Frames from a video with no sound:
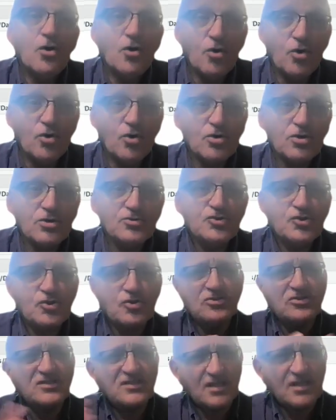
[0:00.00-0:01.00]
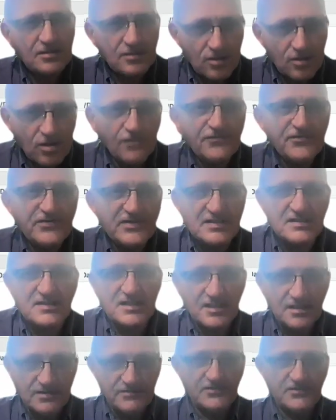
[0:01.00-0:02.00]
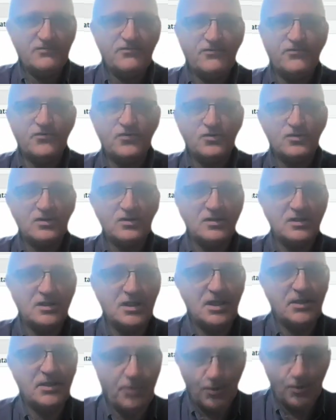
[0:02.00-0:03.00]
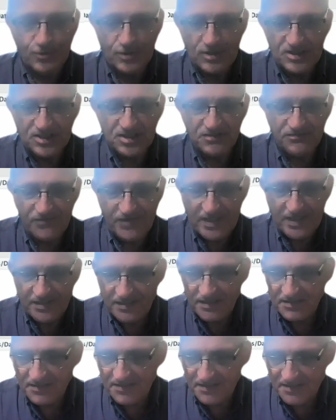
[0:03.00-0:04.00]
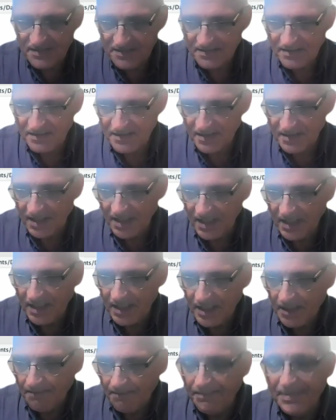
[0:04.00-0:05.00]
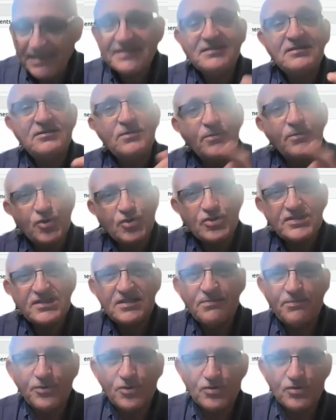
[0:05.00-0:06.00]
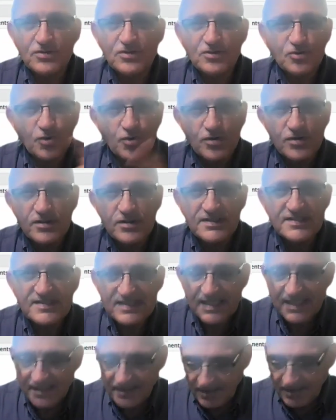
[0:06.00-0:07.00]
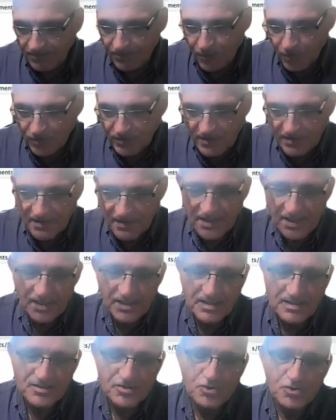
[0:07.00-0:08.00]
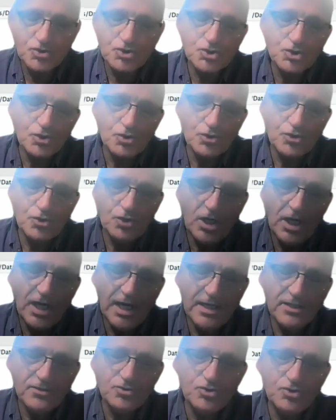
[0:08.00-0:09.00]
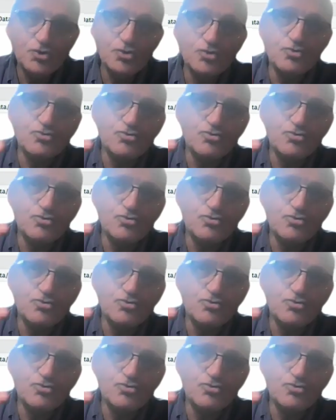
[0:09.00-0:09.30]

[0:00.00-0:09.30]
or to construct a confidence interval for a population variance. But the most important or the second important thing is to show you how to